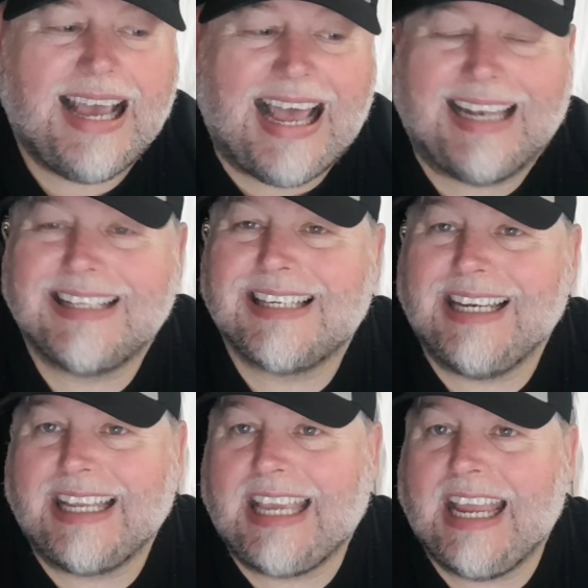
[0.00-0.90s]

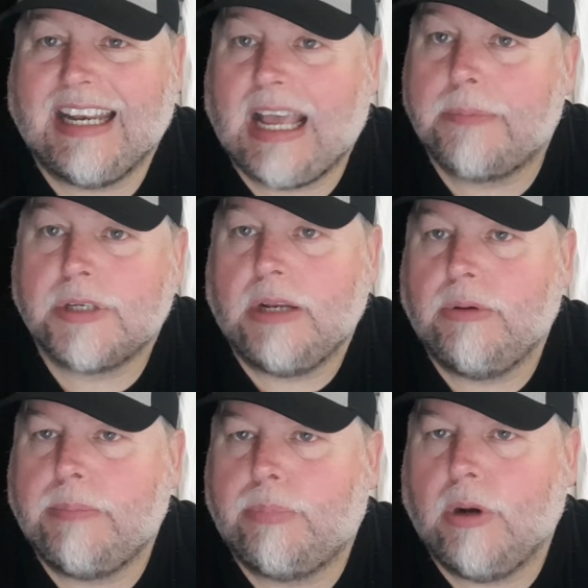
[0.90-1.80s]
Alisson again,
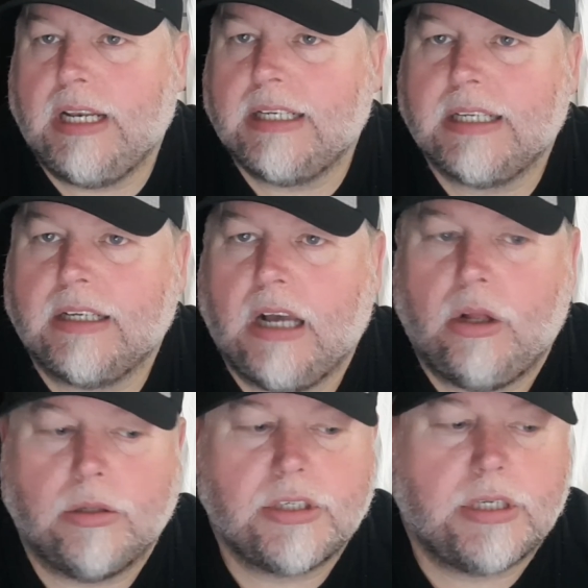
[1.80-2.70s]
absolutely brilliant in
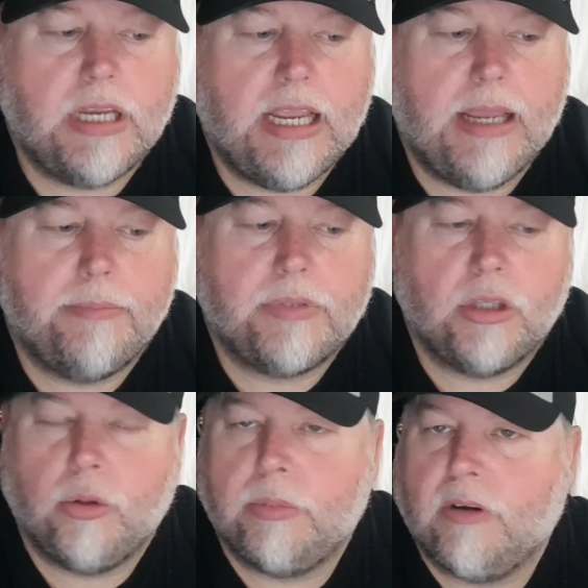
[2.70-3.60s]
goals.
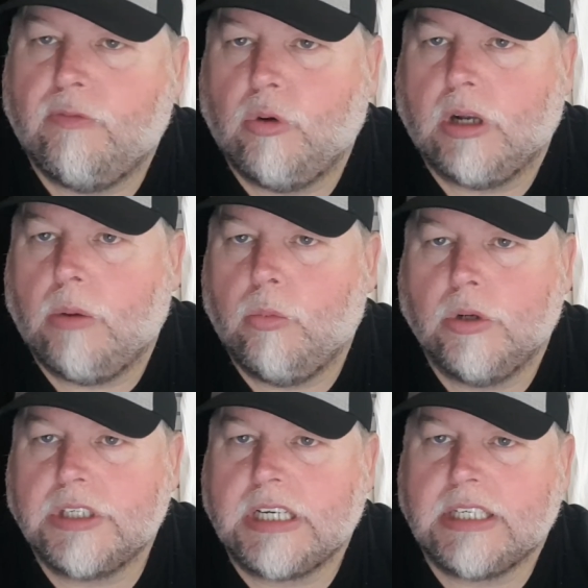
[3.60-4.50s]
The number of
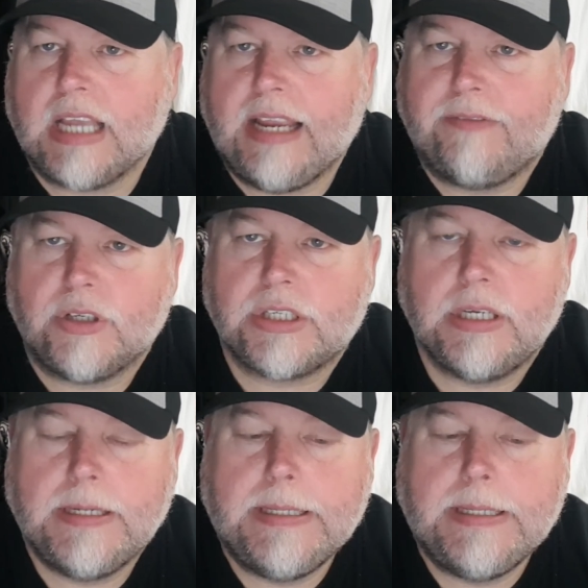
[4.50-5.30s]
one-on-ones he saved us,